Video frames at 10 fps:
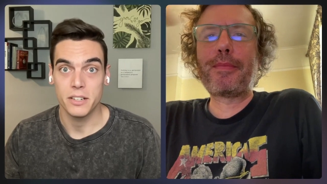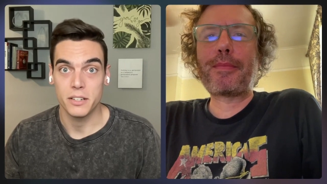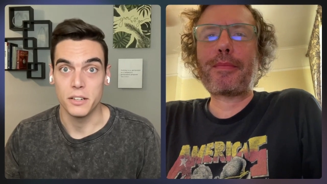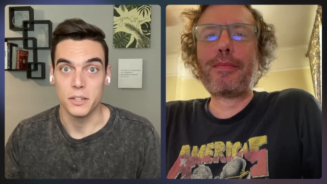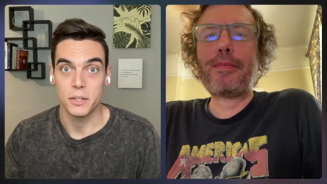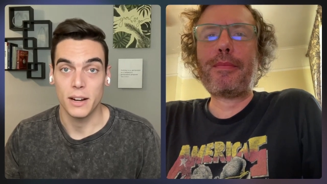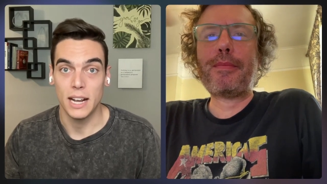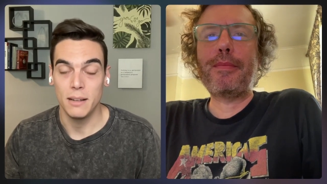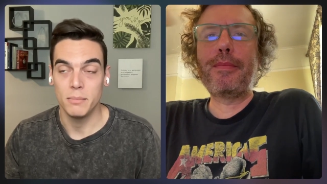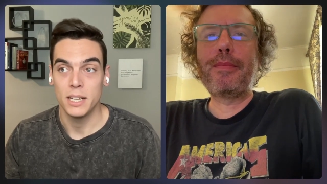Speaker 1: just
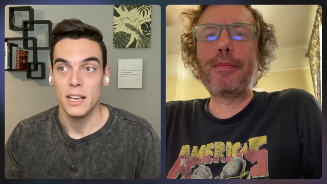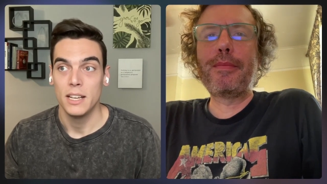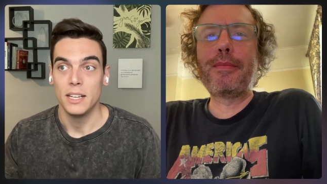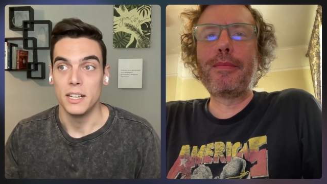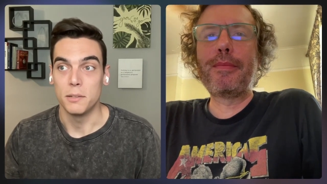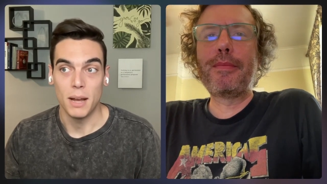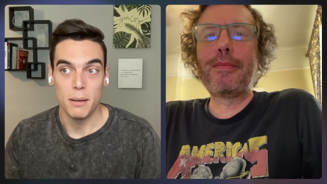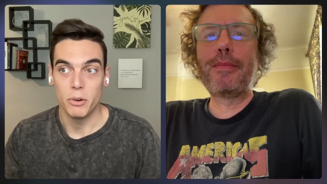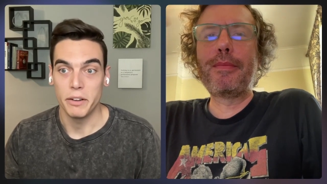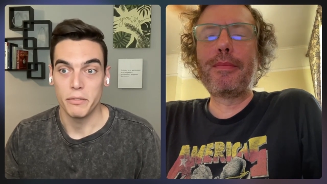described is
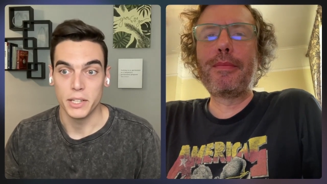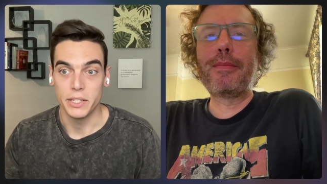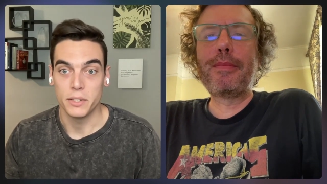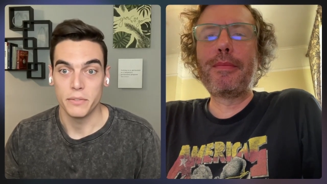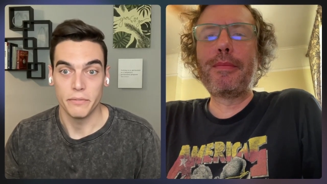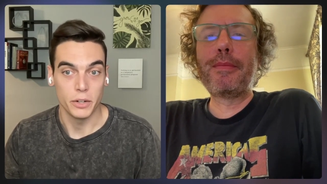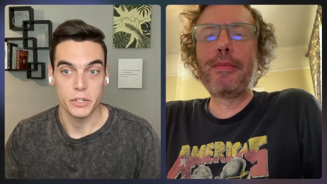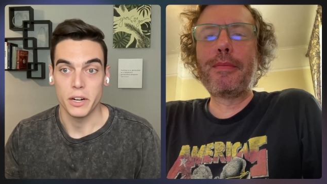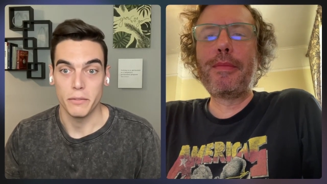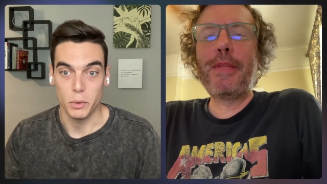my boyfriend's
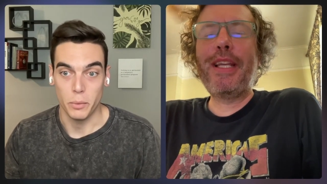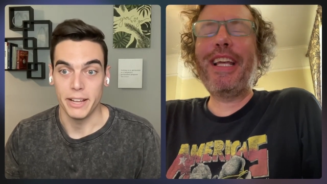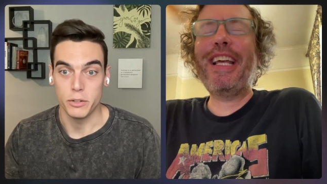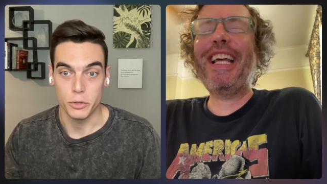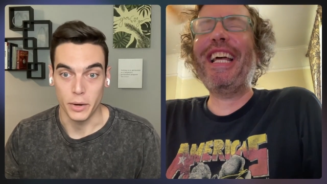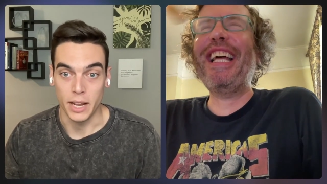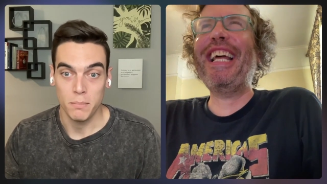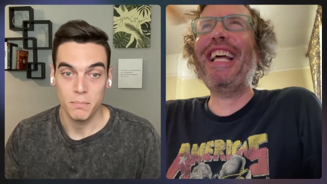version of a wet dream.